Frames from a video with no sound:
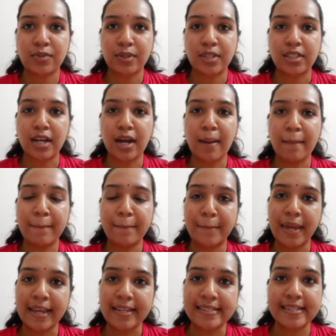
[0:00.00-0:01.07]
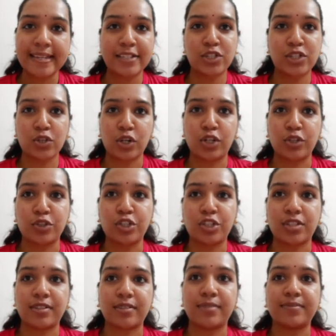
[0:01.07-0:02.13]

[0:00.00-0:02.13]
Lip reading: with a basic solution.